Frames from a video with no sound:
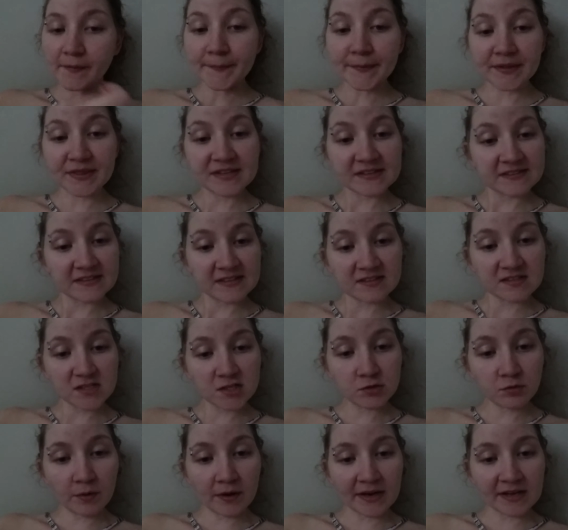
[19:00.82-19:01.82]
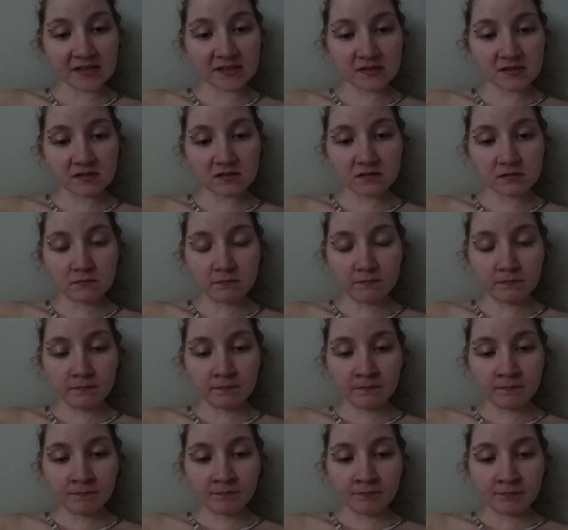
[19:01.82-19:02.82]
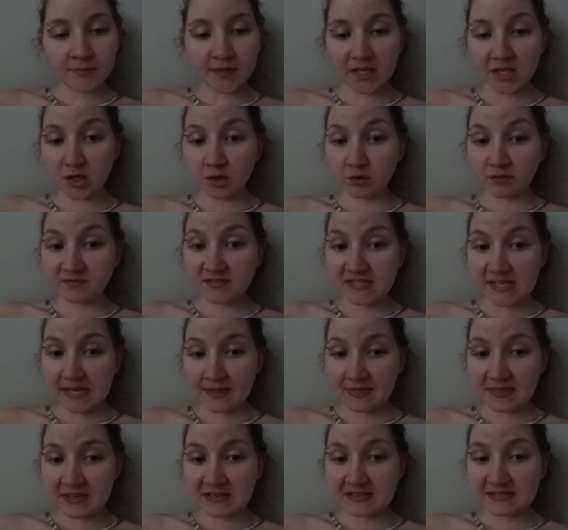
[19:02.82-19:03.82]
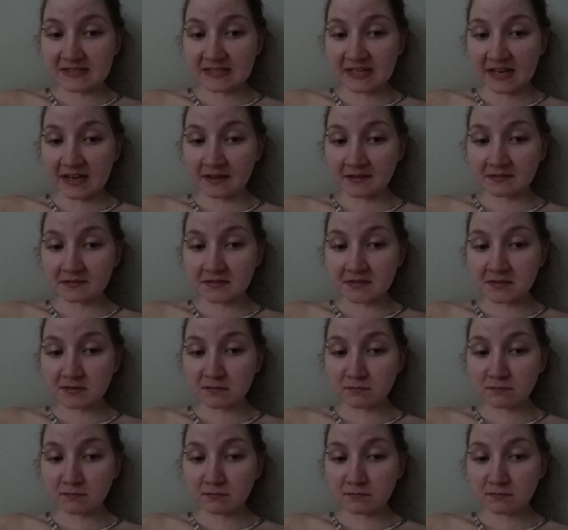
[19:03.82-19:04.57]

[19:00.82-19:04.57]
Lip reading: But this is twice that you have said these things.